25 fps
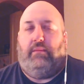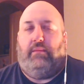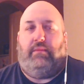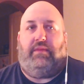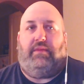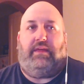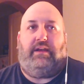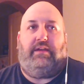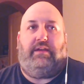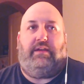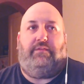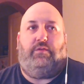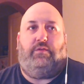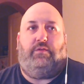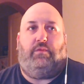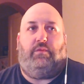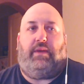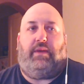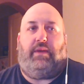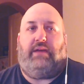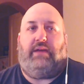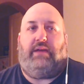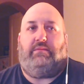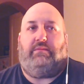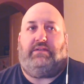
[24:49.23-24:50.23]
But then if you're
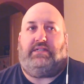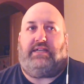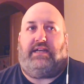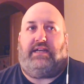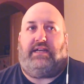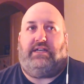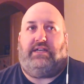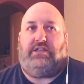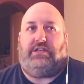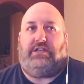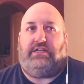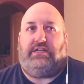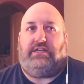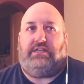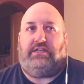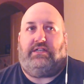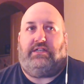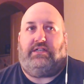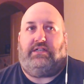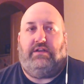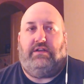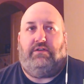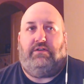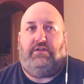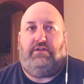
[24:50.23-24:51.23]
playing with Sanchez,
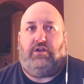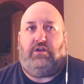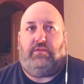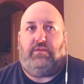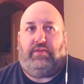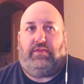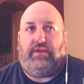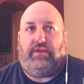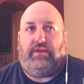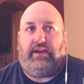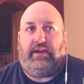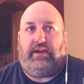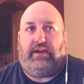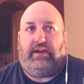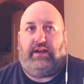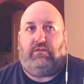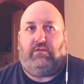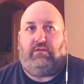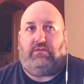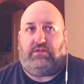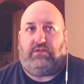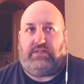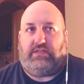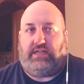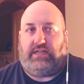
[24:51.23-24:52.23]
you've got to be thinking,
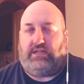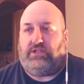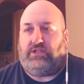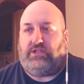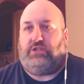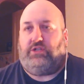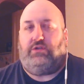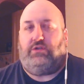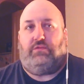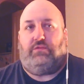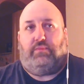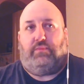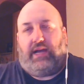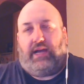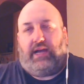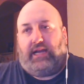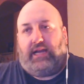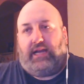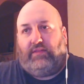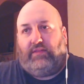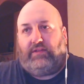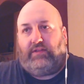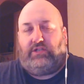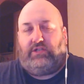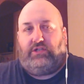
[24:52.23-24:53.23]
hold on, Sanchez, you're playing
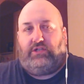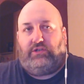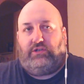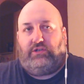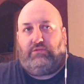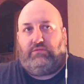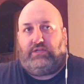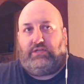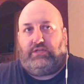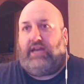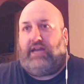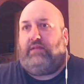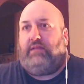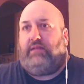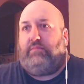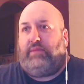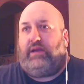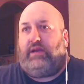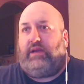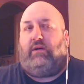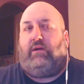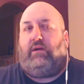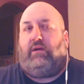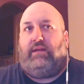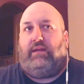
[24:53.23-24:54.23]
in this dual 10
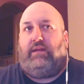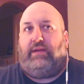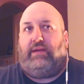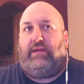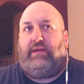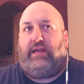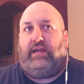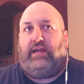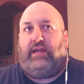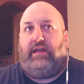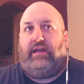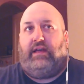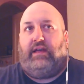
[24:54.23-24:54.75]
behind me